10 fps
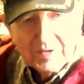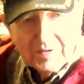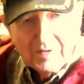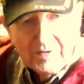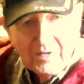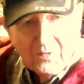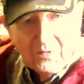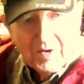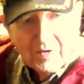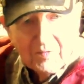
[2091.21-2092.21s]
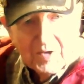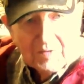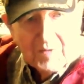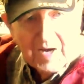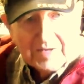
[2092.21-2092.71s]
but when I
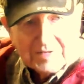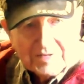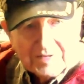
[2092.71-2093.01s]
went back